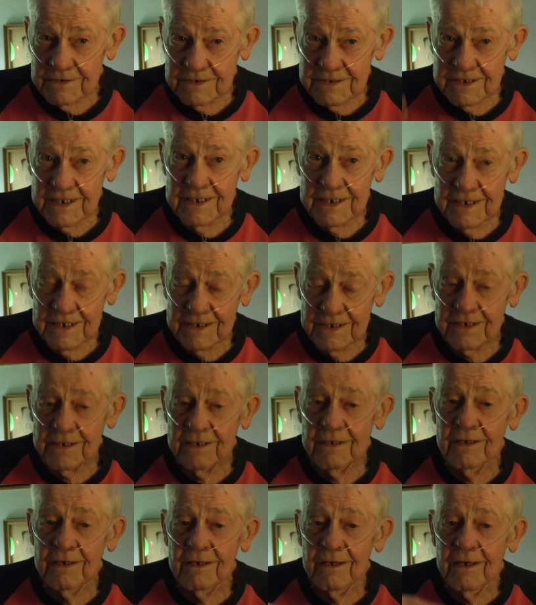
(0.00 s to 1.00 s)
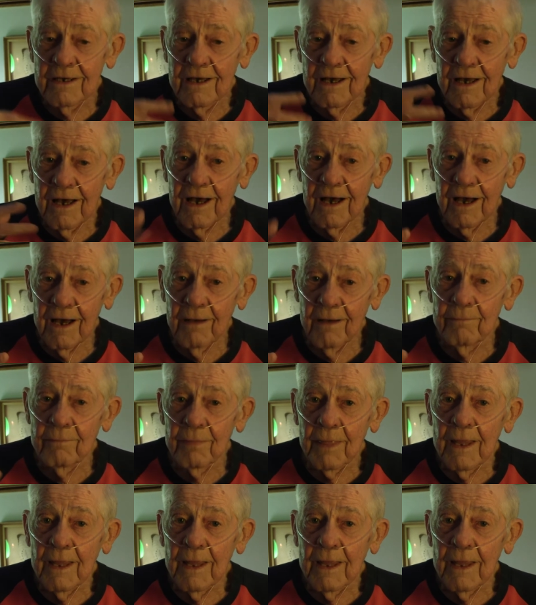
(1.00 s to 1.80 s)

scene uh,